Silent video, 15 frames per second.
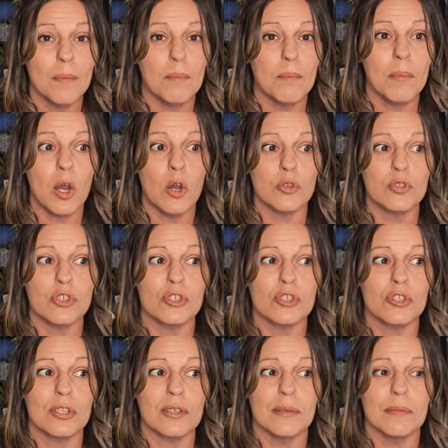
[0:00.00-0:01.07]

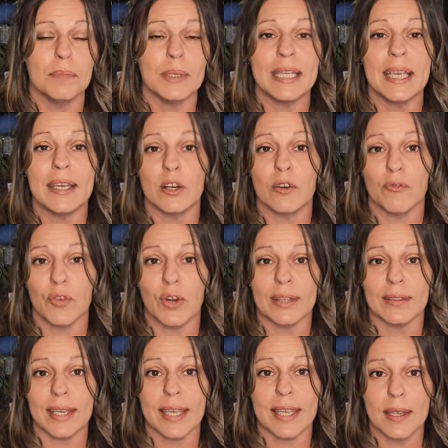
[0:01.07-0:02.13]
most
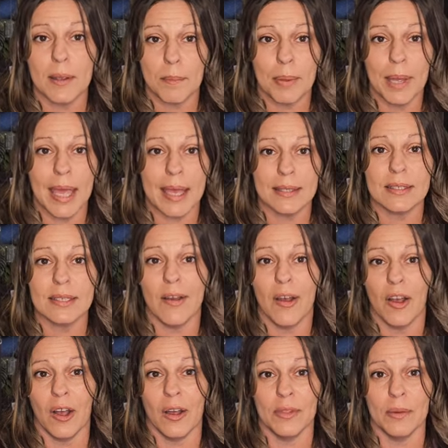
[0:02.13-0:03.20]
beginner-friendly pets
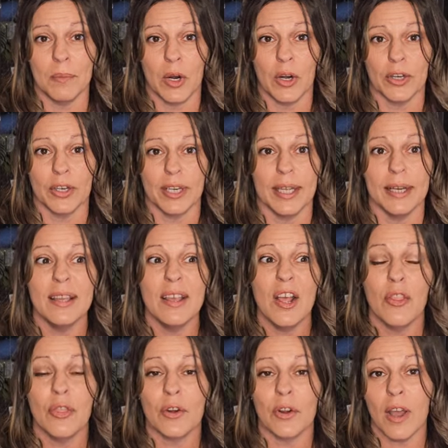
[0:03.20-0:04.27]
on the market.
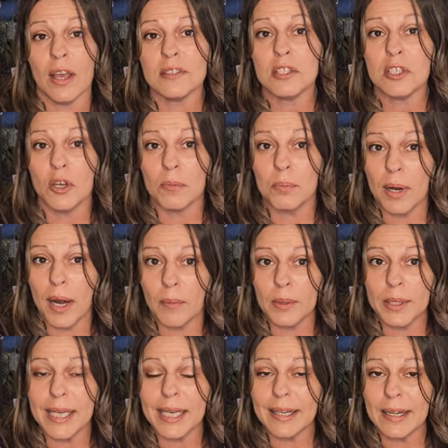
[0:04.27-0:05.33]
They're also
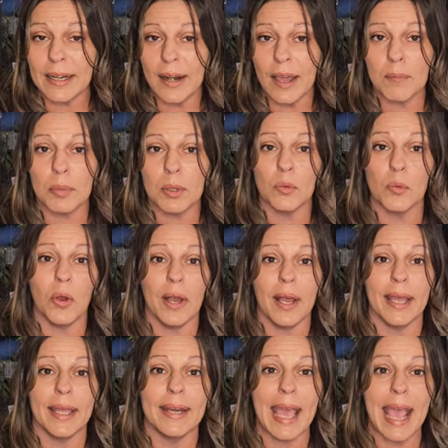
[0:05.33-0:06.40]
probably number
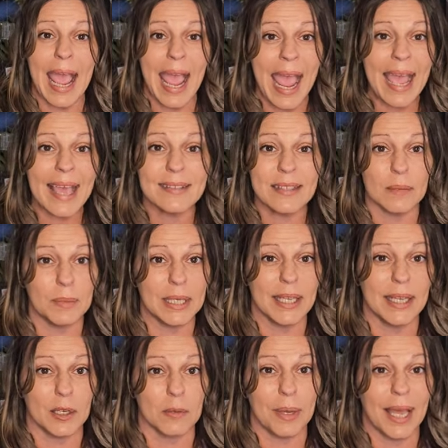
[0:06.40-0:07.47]
one as a
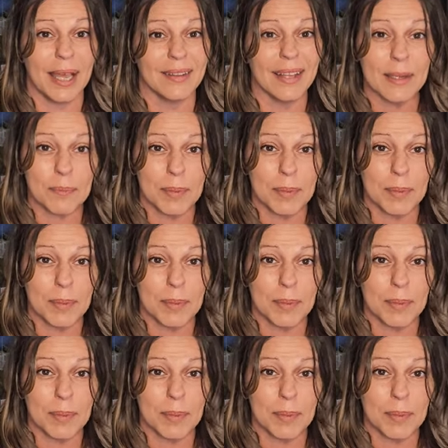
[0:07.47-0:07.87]
beginner pet, like